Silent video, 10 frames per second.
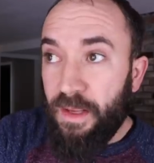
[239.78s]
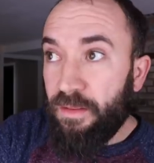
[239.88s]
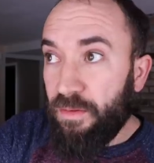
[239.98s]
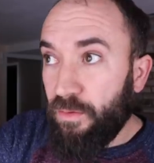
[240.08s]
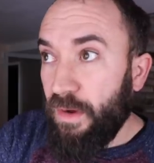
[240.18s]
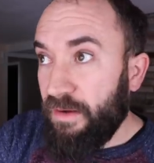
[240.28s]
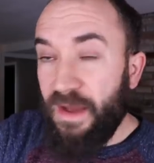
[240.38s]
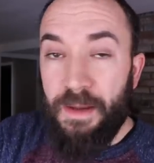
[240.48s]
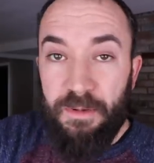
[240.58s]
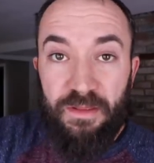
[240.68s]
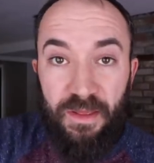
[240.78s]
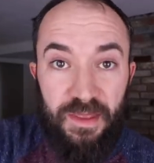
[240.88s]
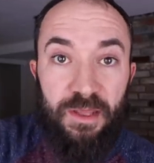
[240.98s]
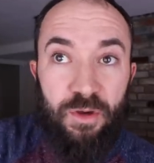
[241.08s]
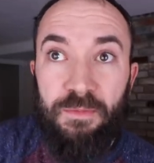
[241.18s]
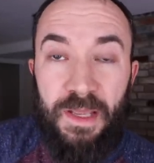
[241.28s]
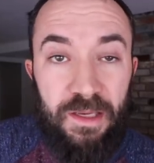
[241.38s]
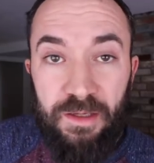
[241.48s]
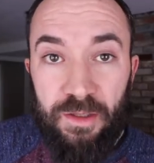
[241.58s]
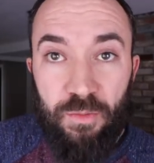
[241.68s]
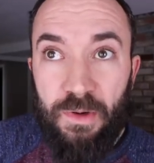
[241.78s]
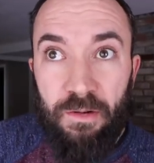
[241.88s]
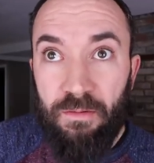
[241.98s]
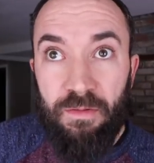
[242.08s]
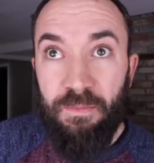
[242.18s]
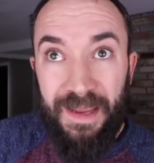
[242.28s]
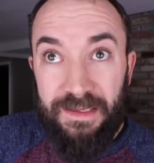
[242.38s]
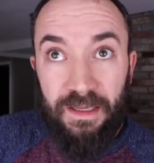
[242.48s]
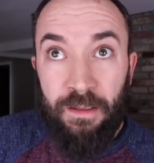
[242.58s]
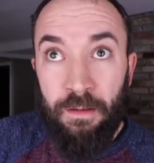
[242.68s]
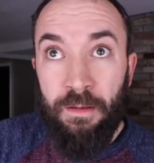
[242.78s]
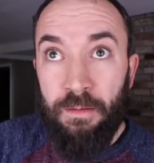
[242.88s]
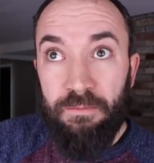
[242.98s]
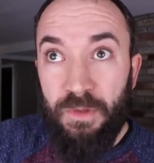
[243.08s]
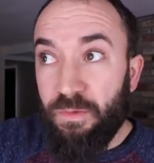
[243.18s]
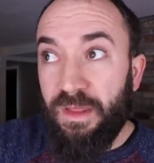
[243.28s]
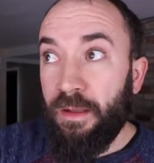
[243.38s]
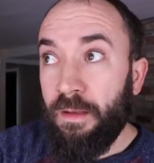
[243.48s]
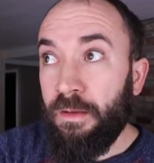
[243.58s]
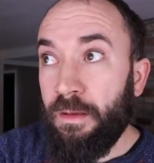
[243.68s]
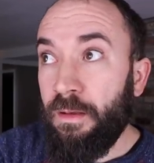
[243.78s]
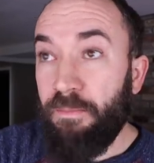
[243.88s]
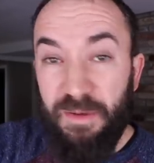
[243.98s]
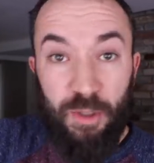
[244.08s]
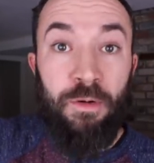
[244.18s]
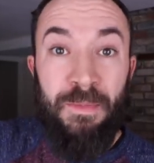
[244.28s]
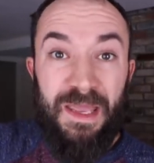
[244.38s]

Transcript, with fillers: friends who have hobbies that they could make into careers painting music beer